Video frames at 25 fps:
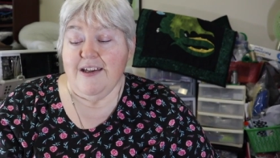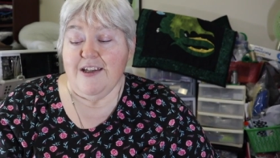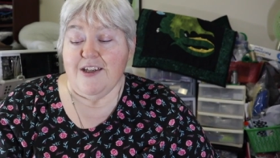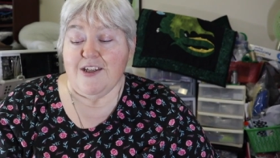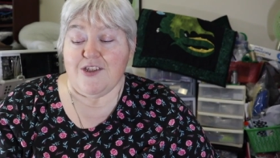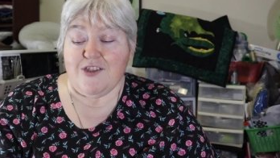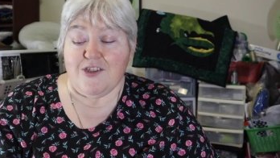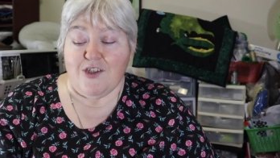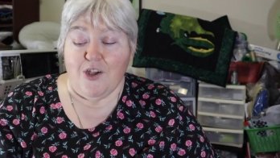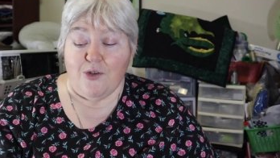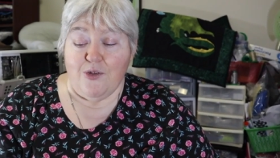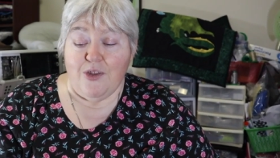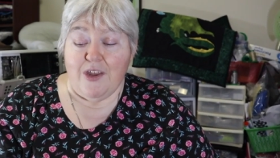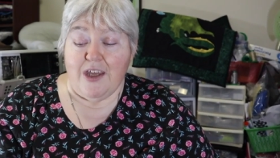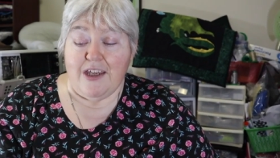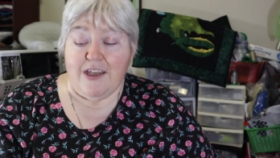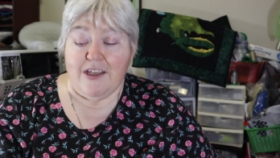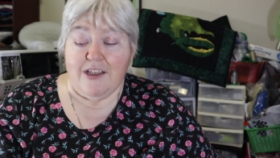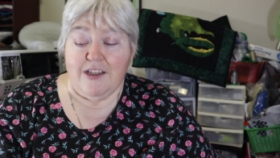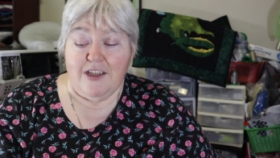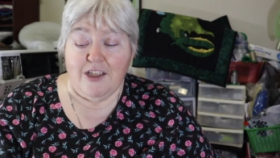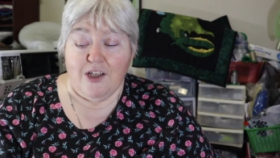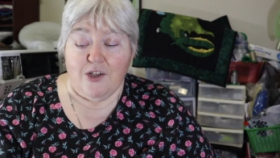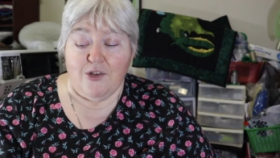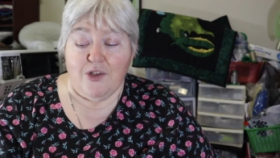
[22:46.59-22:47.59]
so they
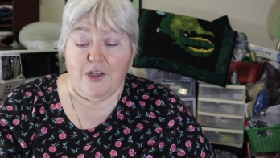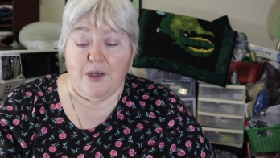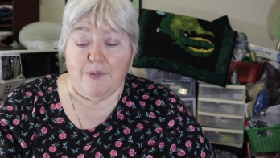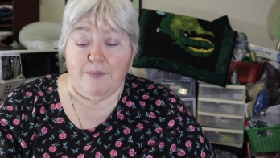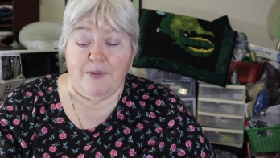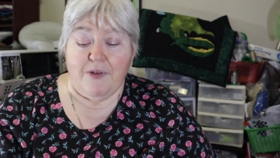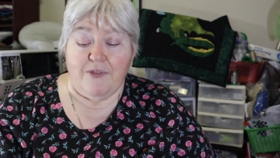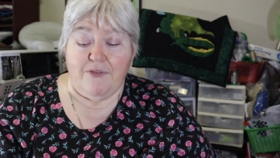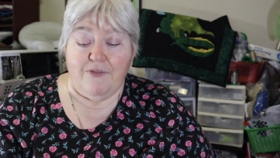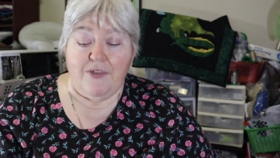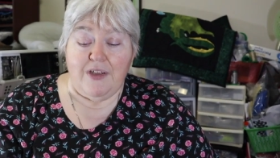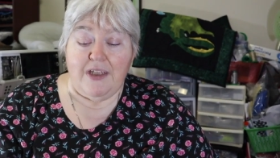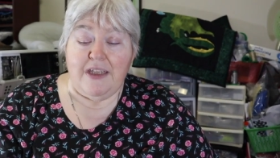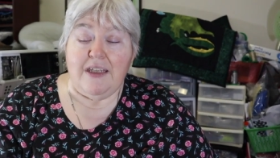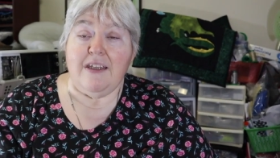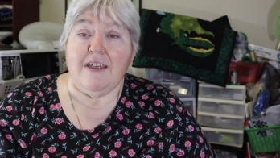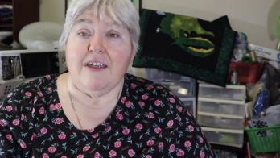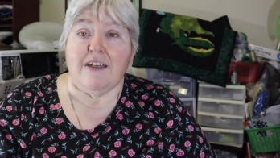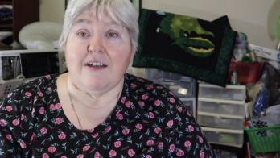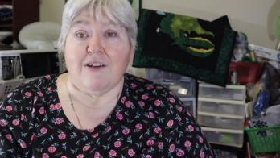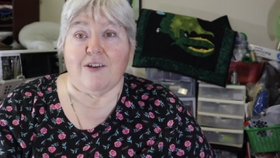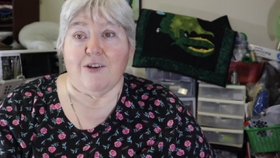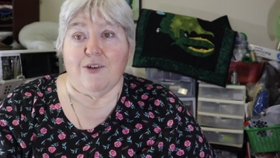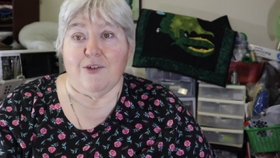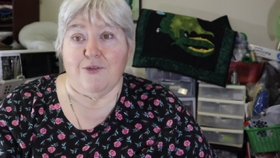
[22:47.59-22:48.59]
could load up a
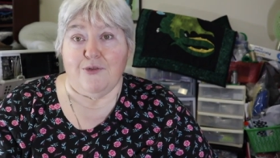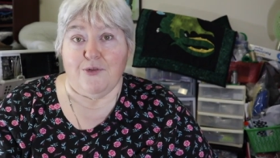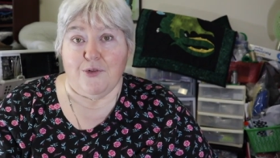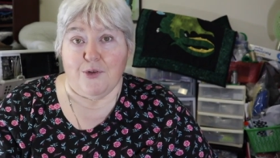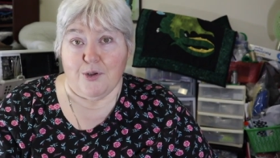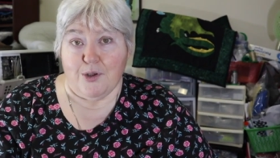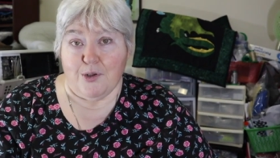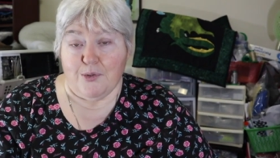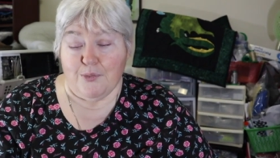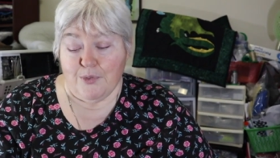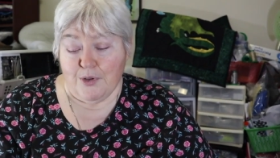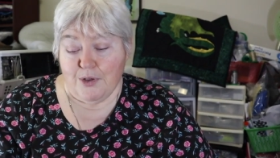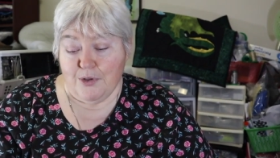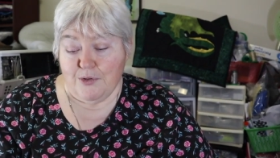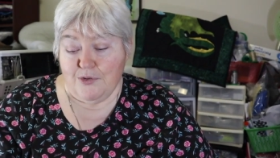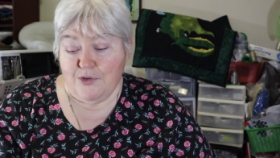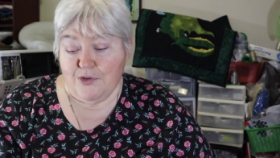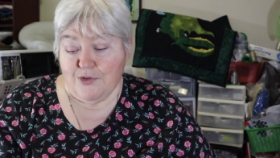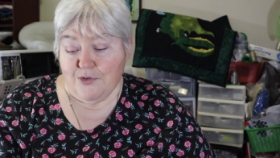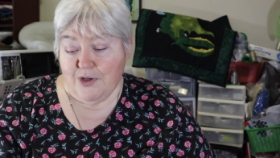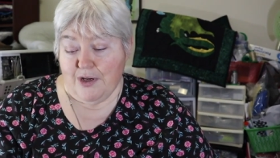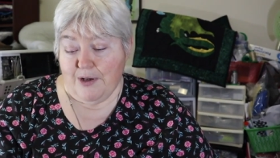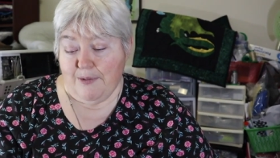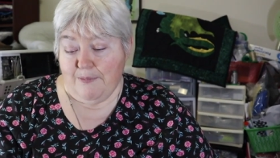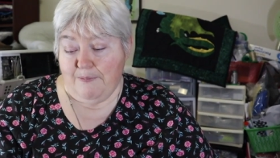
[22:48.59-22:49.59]
vehicle for a road
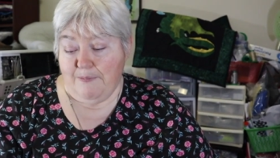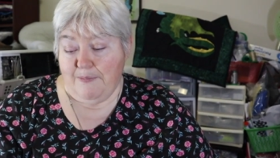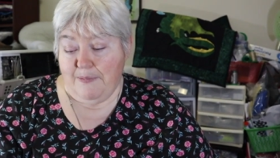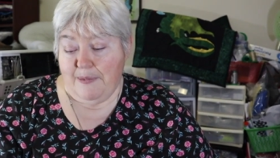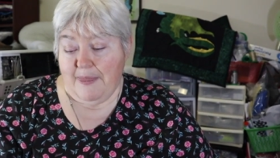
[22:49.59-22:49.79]
trip.